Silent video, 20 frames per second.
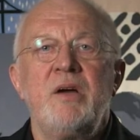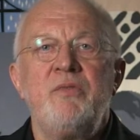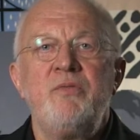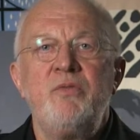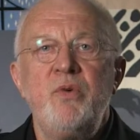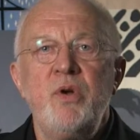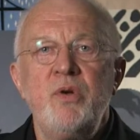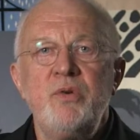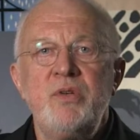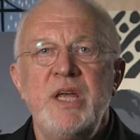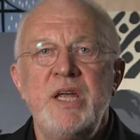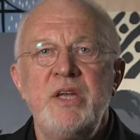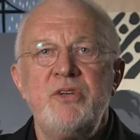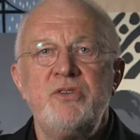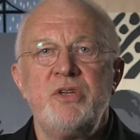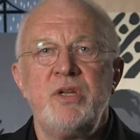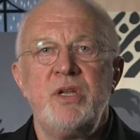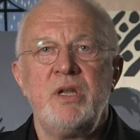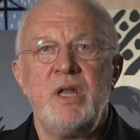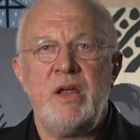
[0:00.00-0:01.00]
of
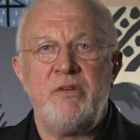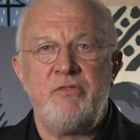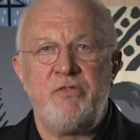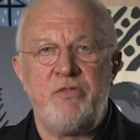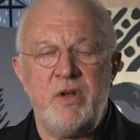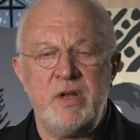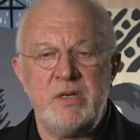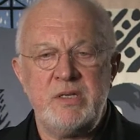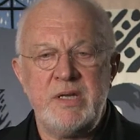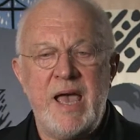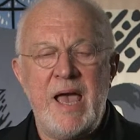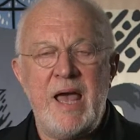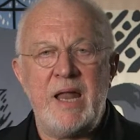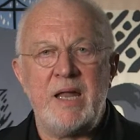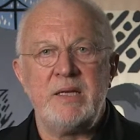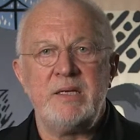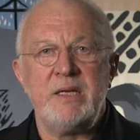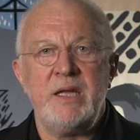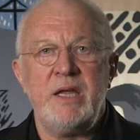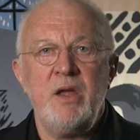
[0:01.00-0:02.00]
rotation and
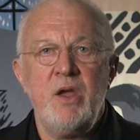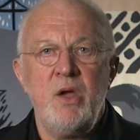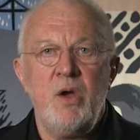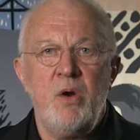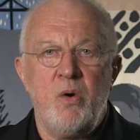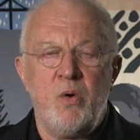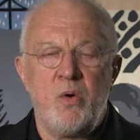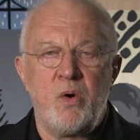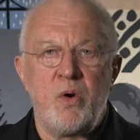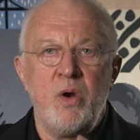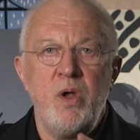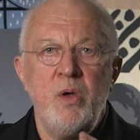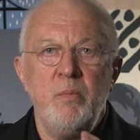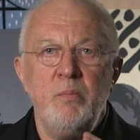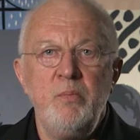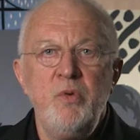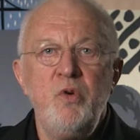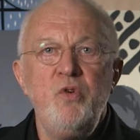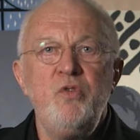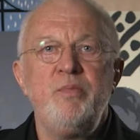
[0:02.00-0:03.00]
frontality, or
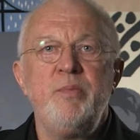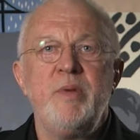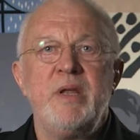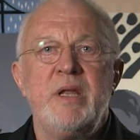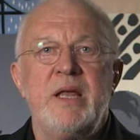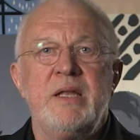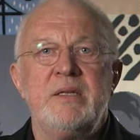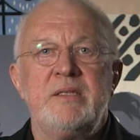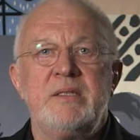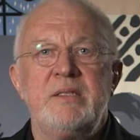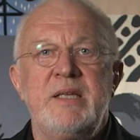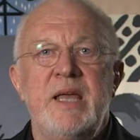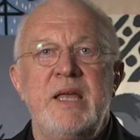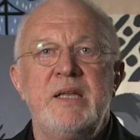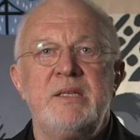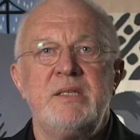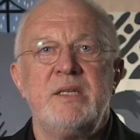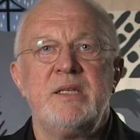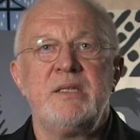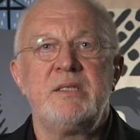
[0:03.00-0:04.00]
movement and
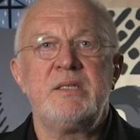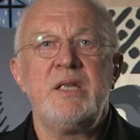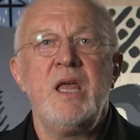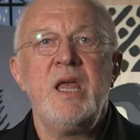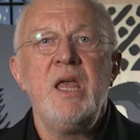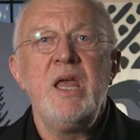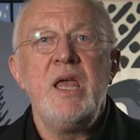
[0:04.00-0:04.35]
stasis,